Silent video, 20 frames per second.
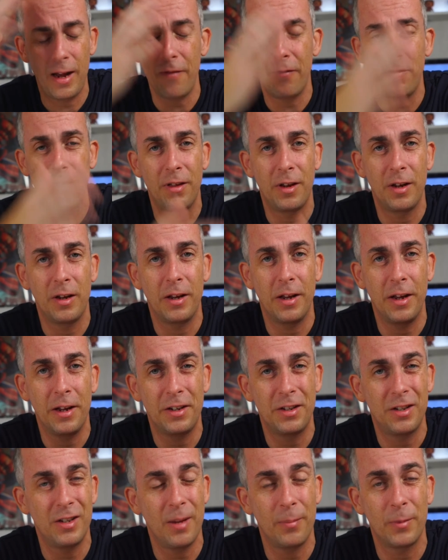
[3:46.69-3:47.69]
everything
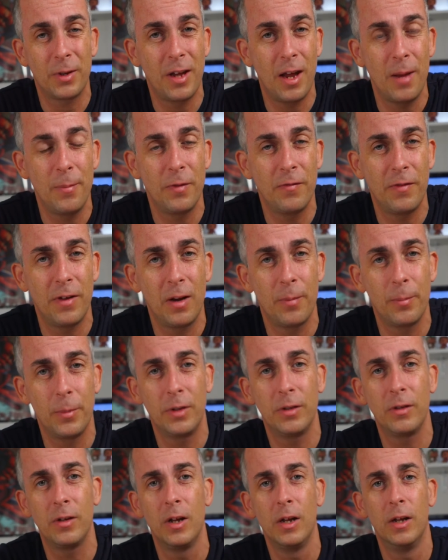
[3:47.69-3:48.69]
except game
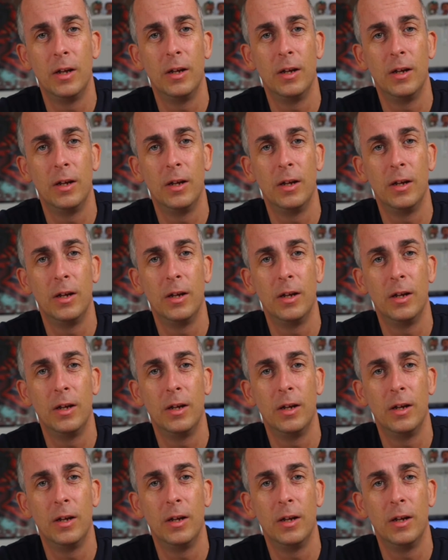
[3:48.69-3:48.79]
development.